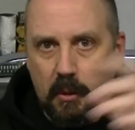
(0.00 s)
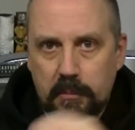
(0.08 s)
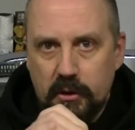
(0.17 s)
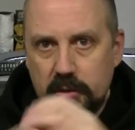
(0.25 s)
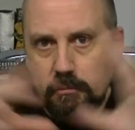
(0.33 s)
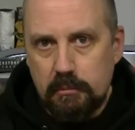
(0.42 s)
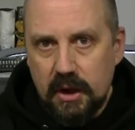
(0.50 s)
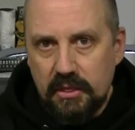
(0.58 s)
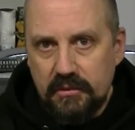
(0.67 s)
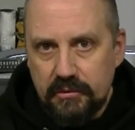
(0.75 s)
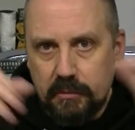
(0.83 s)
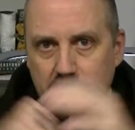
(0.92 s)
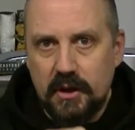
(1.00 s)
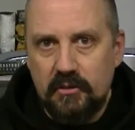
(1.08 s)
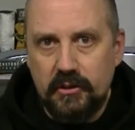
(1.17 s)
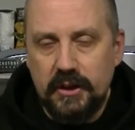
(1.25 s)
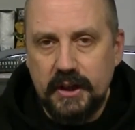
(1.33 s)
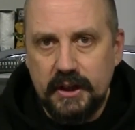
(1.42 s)
about a month from now,
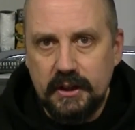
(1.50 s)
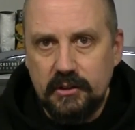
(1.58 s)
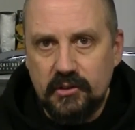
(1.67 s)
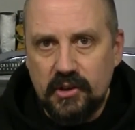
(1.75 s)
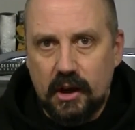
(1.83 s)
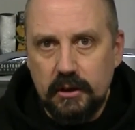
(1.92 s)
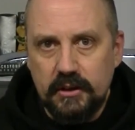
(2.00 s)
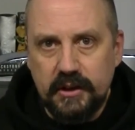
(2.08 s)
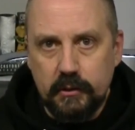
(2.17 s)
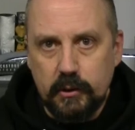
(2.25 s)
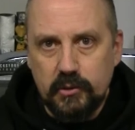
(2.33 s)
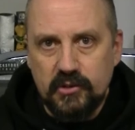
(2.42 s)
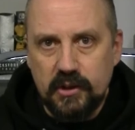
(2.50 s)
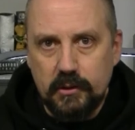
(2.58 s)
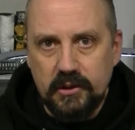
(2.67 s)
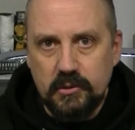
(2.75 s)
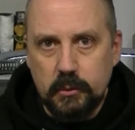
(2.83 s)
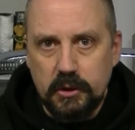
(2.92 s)
very likely the Scarlet Hero
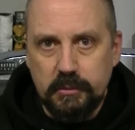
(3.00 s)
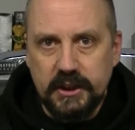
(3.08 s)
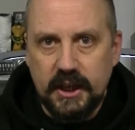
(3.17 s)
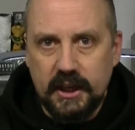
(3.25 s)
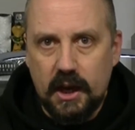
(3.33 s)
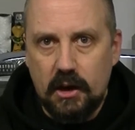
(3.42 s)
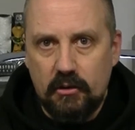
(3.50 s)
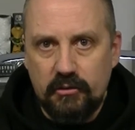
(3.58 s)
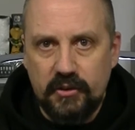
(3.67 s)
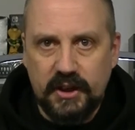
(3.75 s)
series will be kicking off,